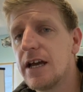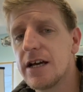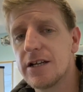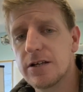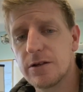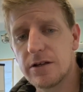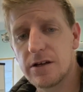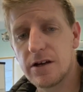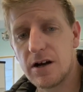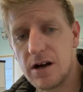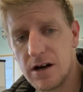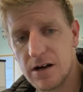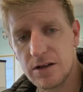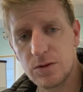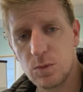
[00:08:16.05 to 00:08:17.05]
and I
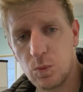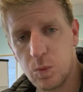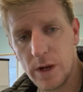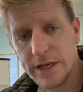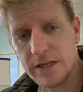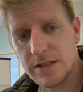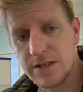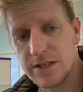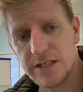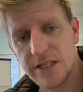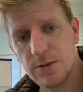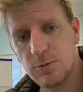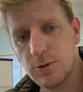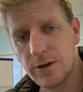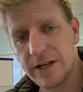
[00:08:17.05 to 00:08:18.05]
can't wait to
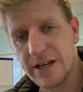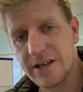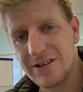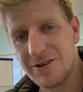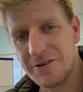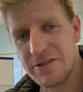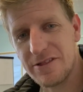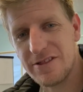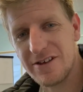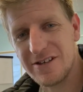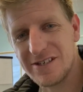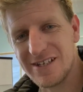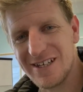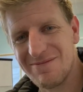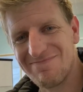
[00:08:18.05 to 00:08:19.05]
see you all again on
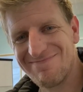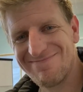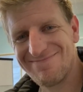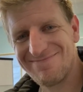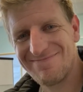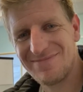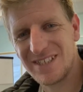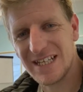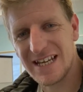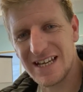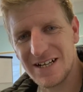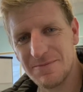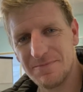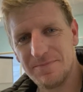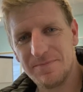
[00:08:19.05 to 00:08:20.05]
Thursday. Take
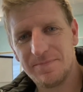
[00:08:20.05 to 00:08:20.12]
care now.